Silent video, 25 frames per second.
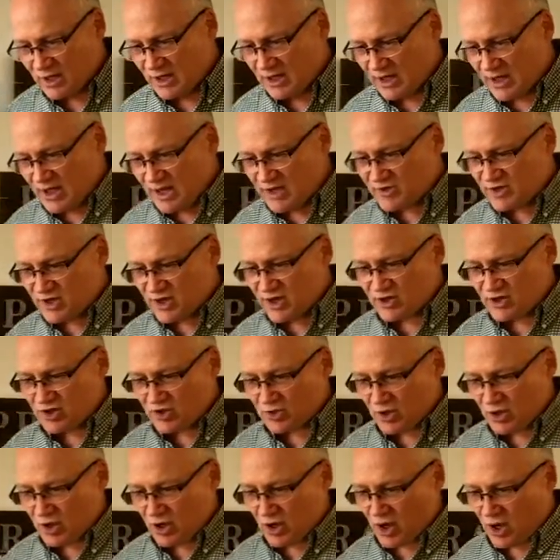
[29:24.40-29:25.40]
he
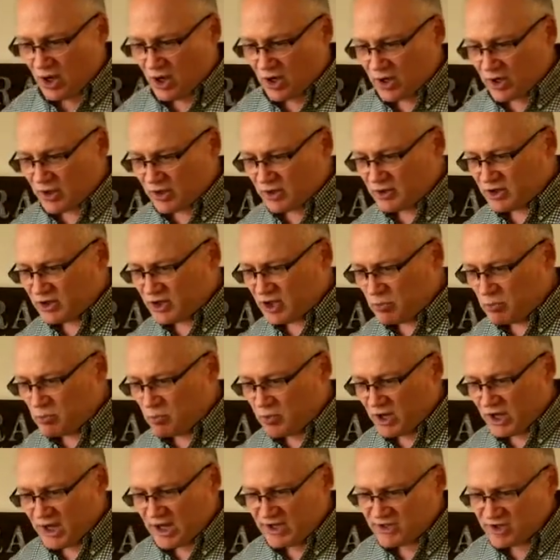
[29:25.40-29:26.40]
says, uh,
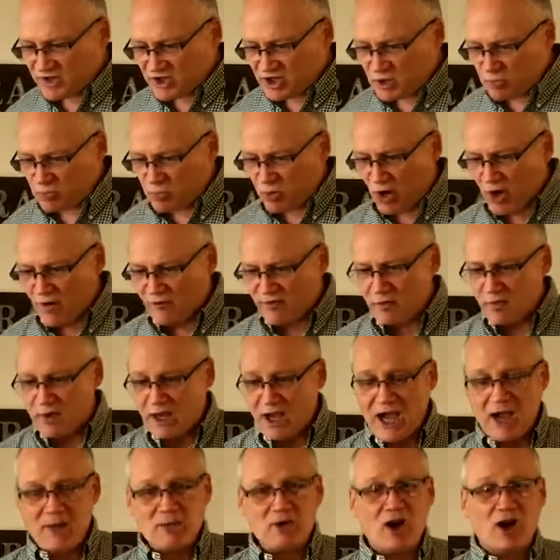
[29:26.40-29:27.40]
he says, "Depart from me.
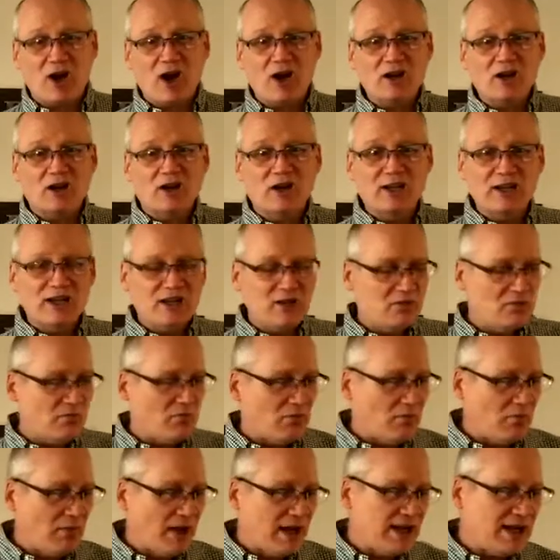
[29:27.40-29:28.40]
I'm an
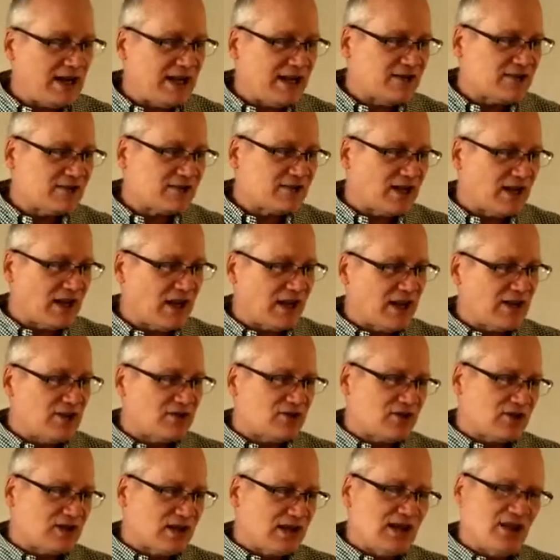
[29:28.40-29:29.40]
unclean man." He's
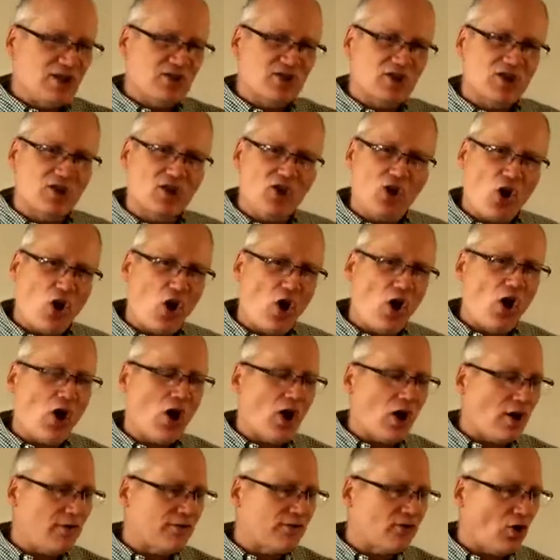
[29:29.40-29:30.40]
he's he's in
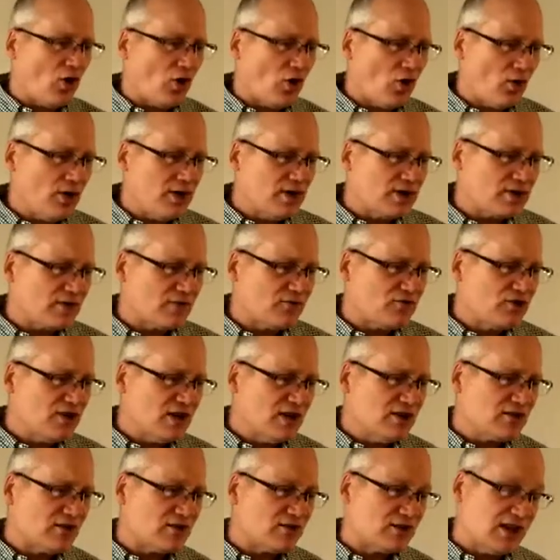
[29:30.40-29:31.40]
awe of the holiness of
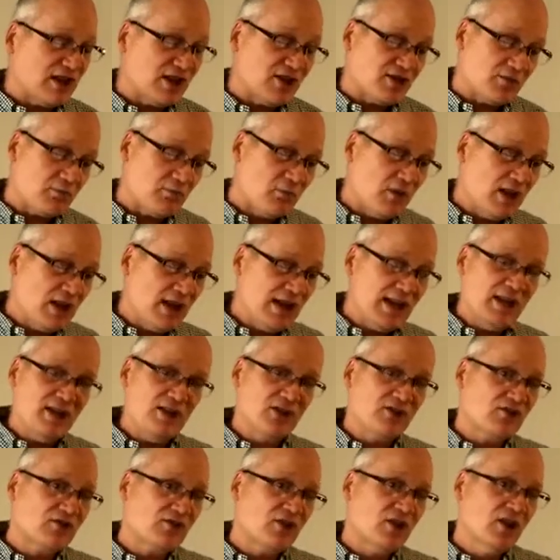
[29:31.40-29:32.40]
Jesus. He is he
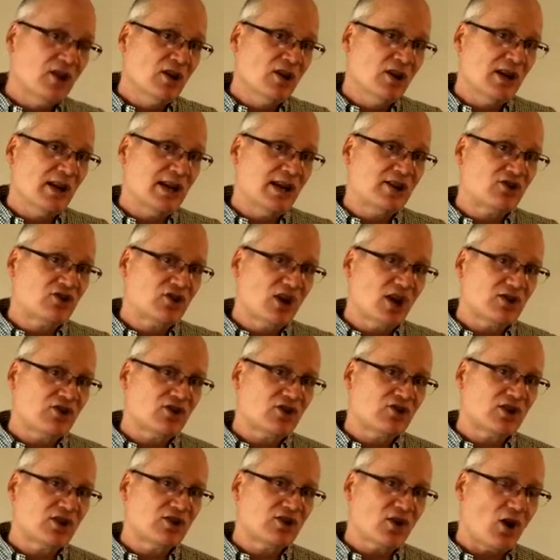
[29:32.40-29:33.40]
is. It
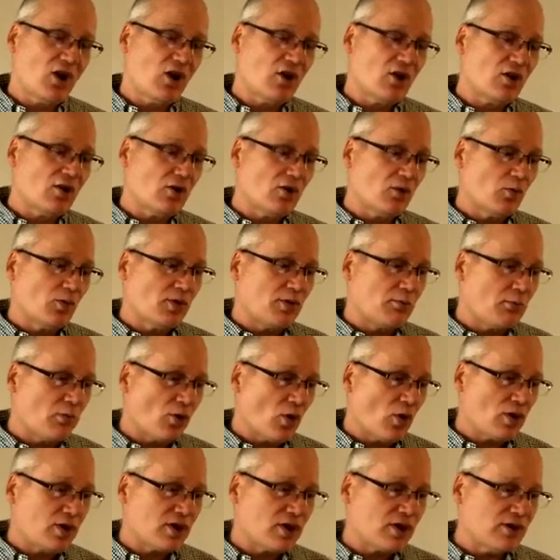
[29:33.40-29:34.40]
touches his heart with
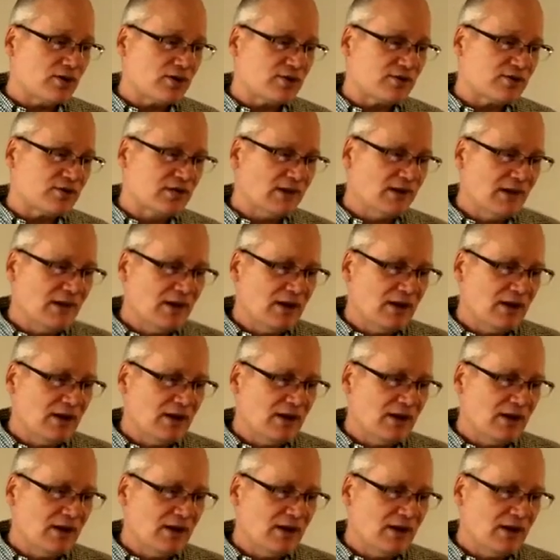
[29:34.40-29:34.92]
brokenness.